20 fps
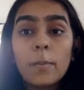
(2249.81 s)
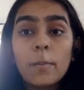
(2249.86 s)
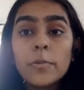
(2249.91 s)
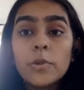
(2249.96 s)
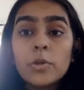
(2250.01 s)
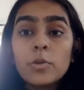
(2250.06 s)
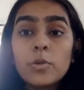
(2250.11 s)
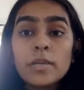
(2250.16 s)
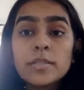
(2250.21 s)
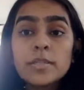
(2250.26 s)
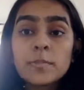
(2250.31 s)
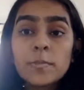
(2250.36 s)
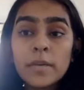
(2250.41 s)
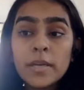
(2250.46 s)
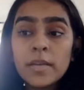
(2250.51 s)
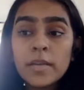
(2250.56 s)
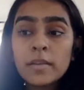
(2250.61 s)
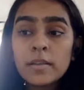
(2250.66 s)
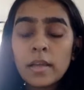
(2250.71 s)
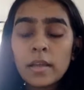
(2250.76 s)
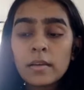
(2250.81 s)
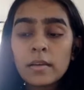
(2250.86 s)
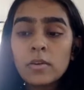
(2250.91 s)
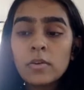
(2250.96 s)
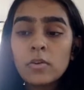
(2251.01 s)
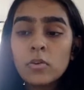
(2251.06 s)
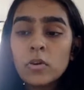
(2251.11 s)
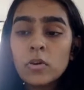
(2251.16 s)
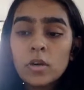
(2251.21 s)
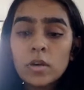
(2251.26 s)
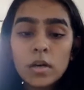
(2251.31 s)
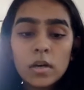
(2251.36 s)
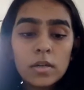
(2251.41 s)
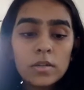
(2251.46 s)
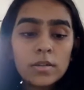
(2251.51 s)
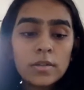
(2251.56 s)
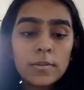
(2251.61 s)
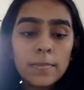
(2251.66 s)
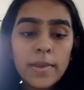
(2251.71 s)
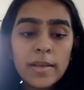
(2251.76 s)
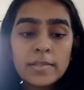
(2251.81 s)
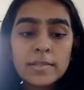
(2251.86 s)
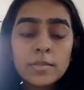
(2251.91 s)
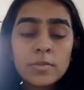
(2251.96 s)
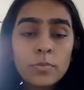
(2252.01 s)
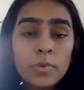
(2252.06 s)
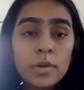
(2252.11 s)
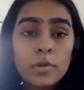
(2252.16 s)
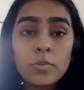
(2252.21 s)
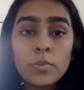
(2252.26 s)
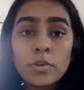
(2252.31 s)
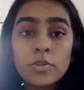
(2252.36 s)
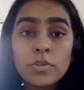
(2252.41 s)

You explain that, look, the best way